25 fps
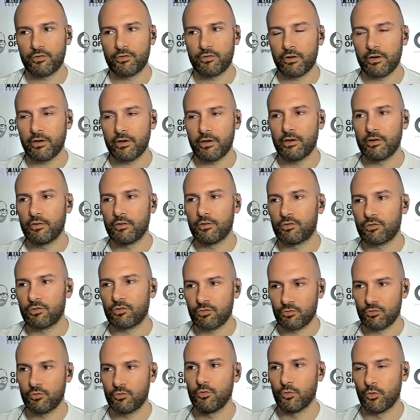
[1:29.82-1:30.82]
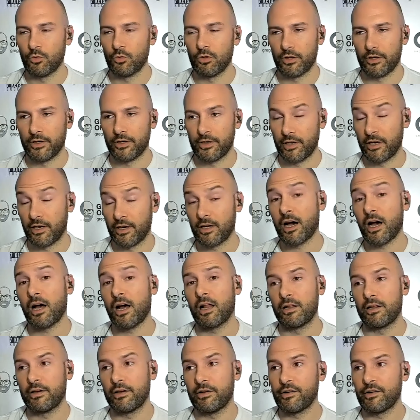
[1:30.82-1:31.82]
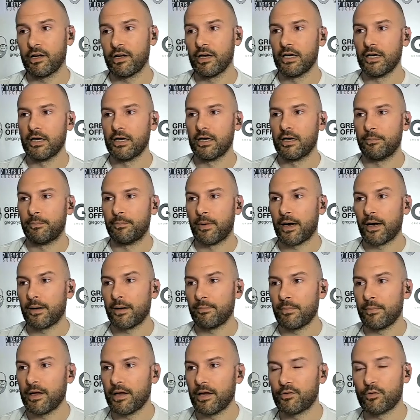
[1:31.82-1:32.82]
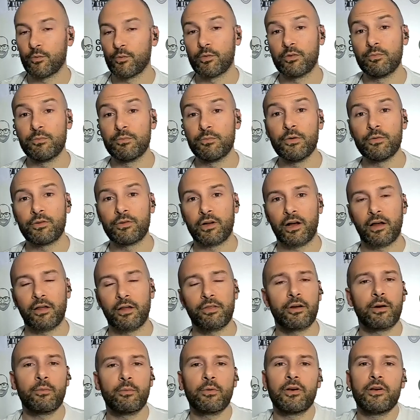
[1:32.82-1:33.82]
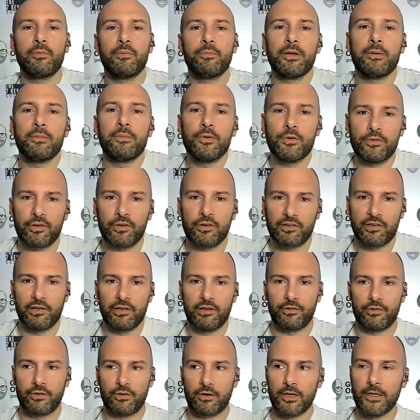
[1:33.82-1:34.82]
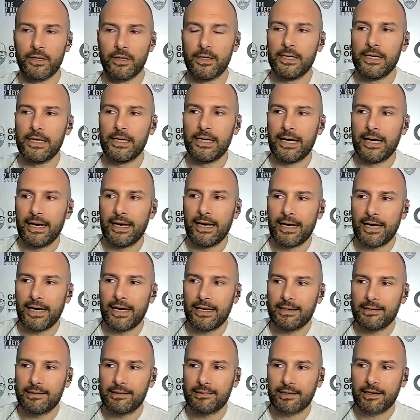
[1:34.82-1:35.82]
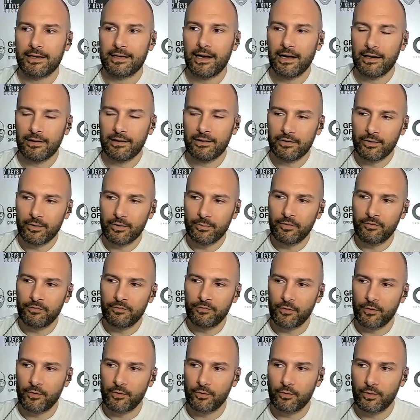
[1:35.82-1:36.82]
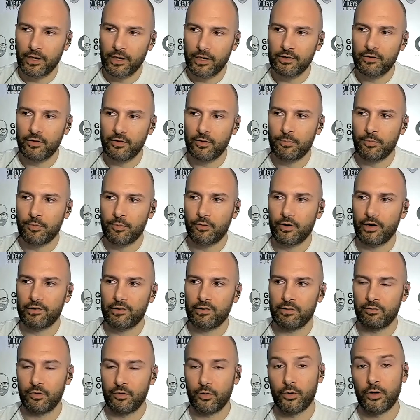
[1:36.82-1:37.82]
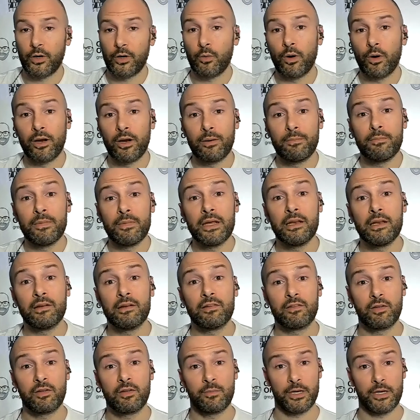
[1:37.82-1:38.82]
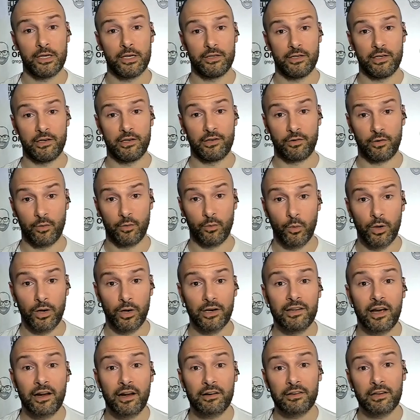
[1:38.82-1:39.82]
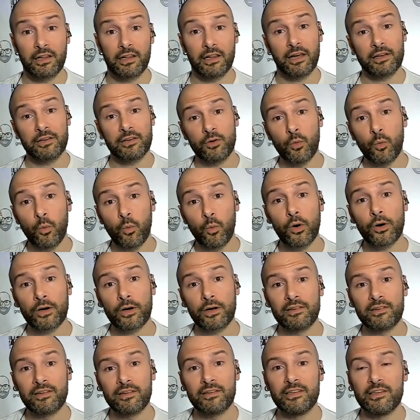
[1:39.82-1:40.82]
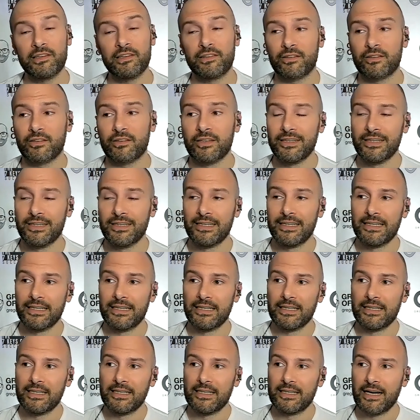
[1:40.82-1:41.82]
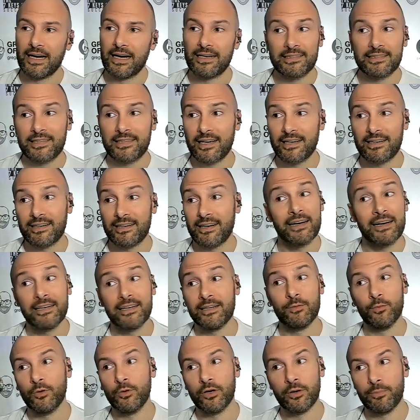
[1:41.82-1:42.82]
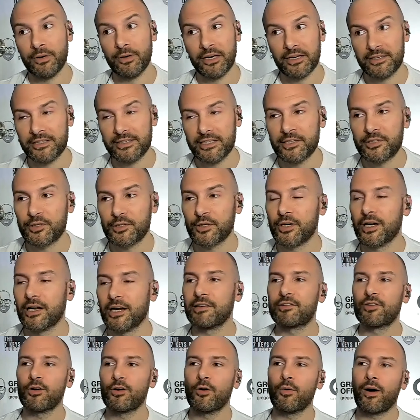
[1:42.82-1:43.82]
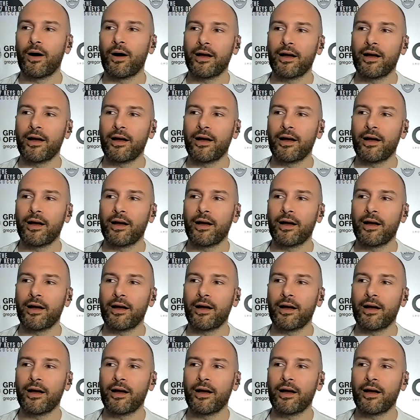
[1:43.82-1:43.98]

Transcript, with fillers: started in school in, in college, my major was music. I thought I wanted to be a music teacher. Mm-hmm. And as I got a little bit further into the progression of learning what it means to be a teacher and what it's actually like to work as a teacher, I decided I didn't want to be a teacher. And so